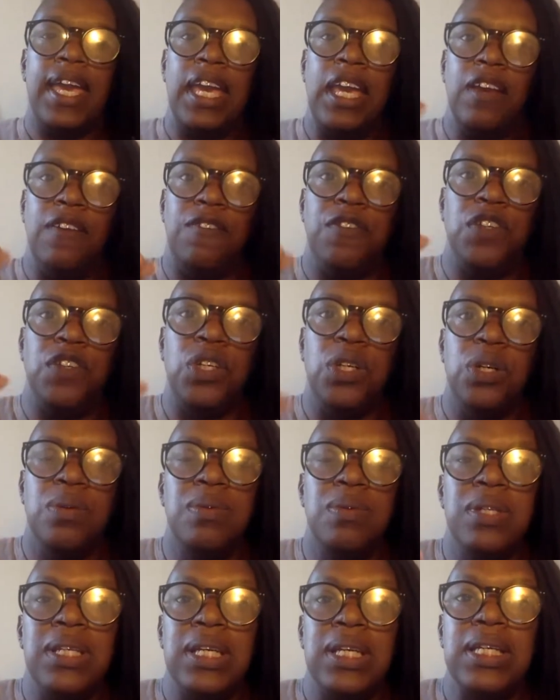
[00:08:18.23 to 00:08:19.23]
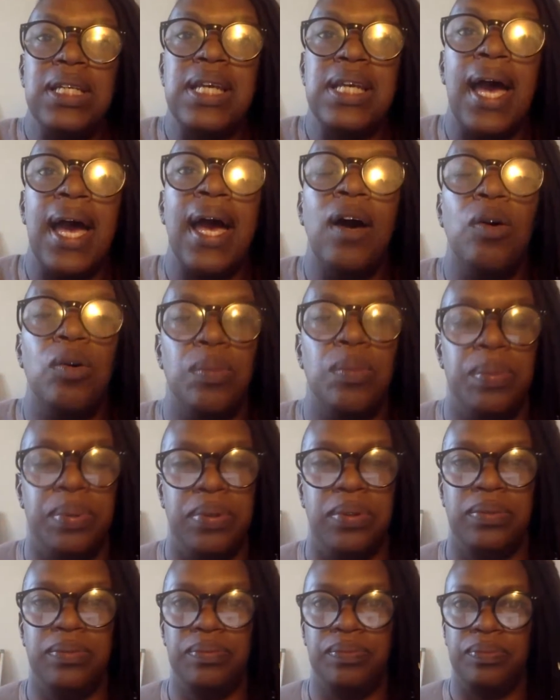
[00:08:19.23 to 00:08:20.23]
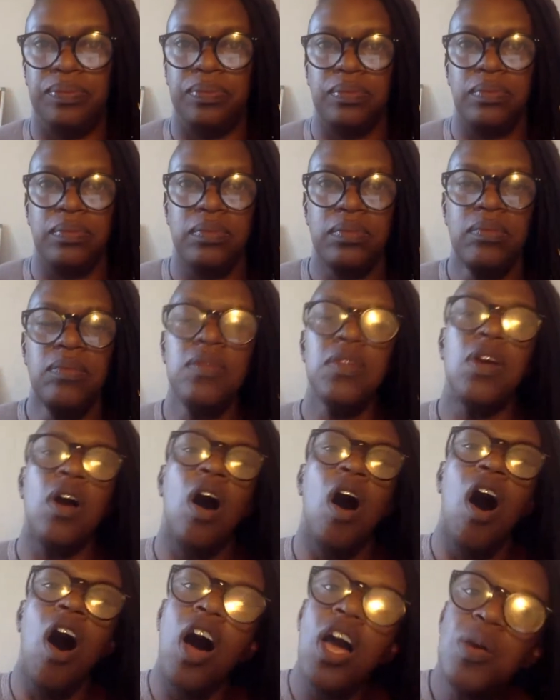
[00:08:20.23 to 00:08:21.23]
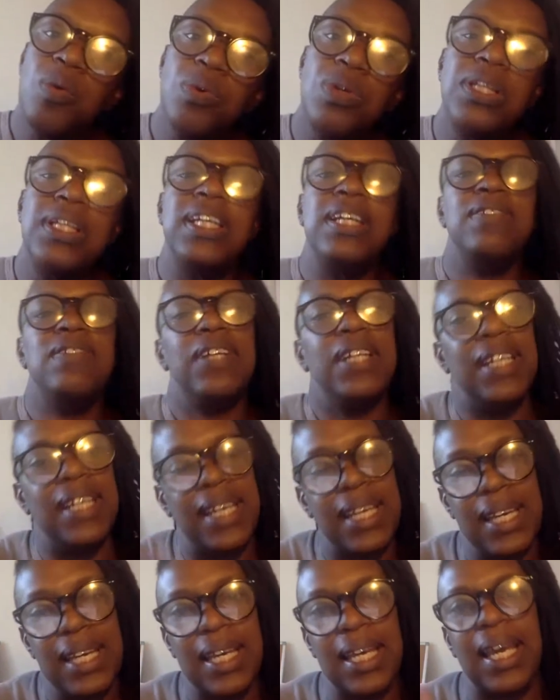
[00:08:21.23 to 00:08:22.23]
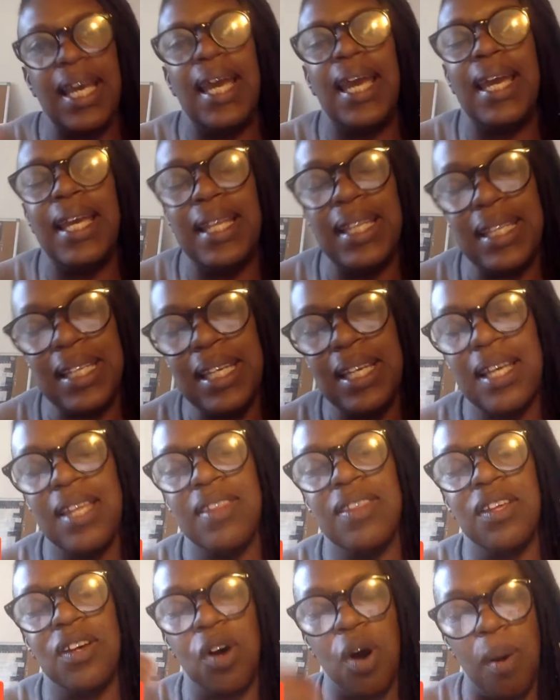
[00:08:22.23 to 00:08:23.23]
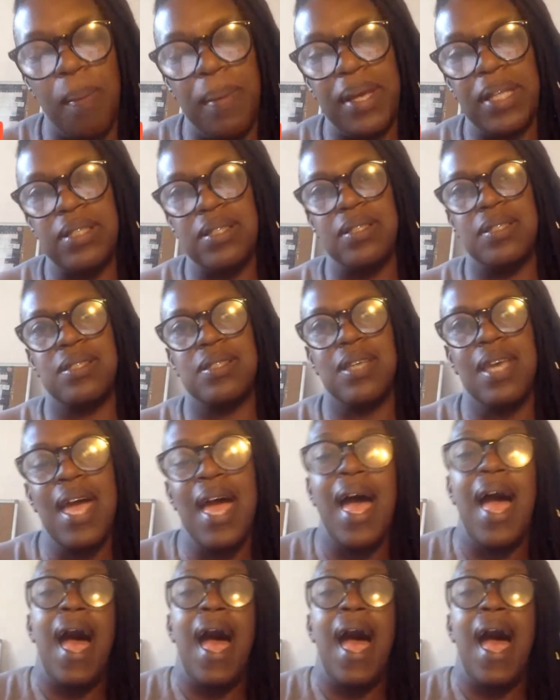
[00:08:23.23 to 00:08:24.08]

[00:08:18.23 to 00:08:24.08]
If you need help, I will leave a link in the comments,